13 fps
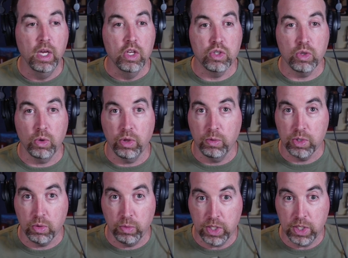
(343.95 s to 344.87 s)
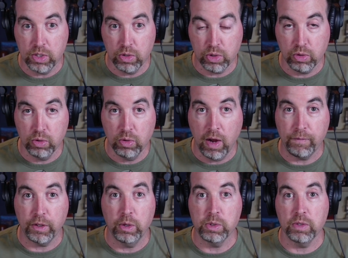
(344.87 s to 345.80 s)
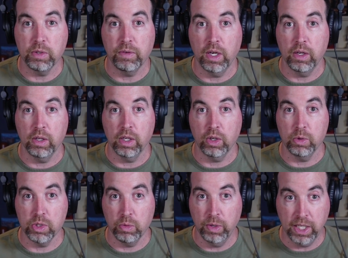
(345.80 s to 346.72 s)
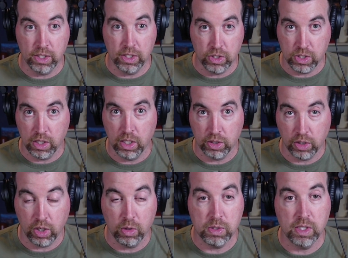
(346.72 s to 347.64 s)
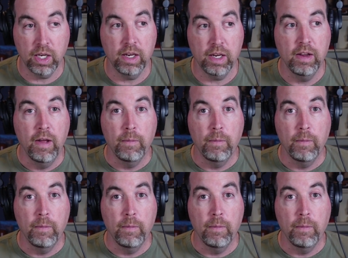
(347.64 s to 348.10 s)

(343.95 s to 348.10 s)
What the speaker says: So there was a research crew off the coast of Costa Rica, just along the coastline.